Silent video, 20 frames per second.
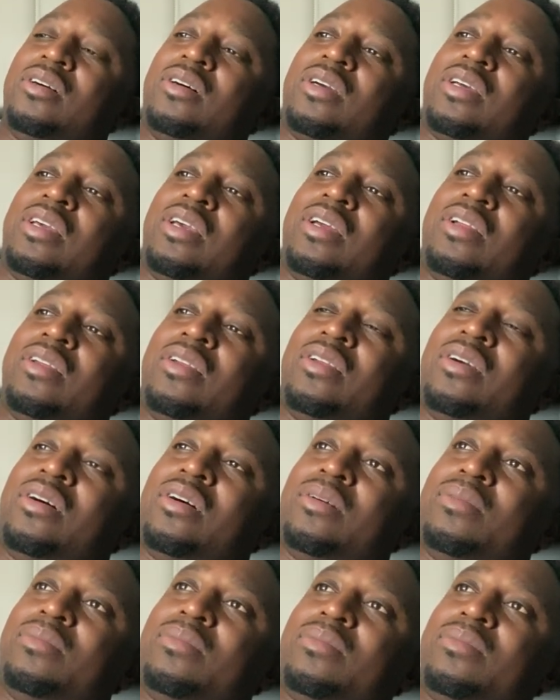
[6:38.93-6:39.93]
getting
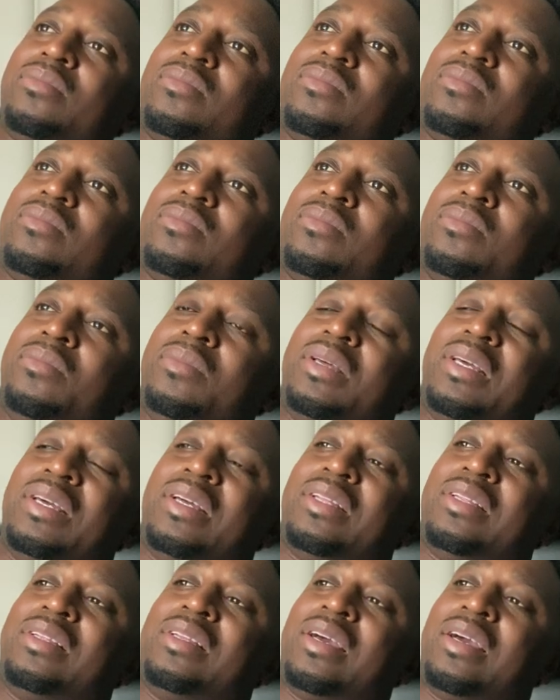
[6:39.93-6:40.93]
up
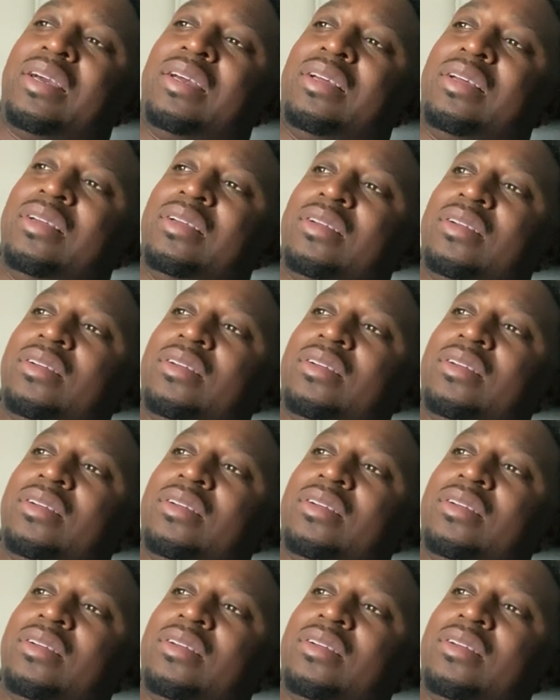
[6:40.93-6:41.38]
midday,